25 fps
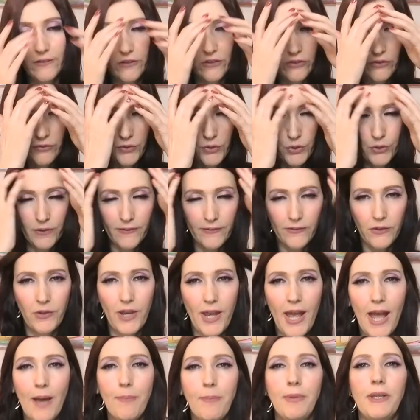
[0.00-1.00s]
Just focus on
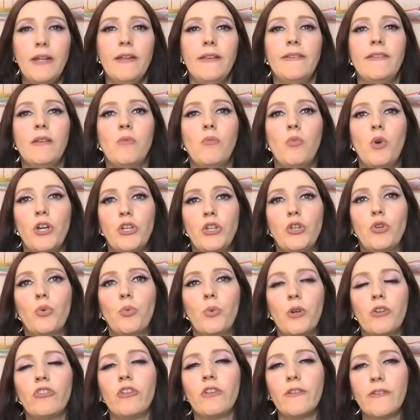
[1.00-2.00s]
happiness and what your
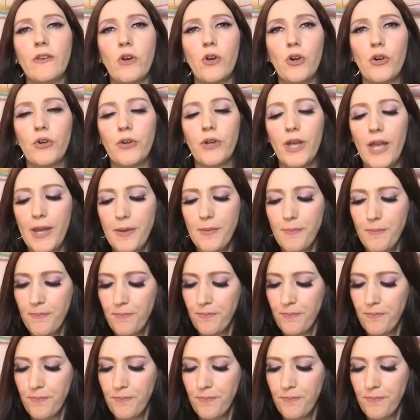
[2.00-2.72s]
wishes are, okay?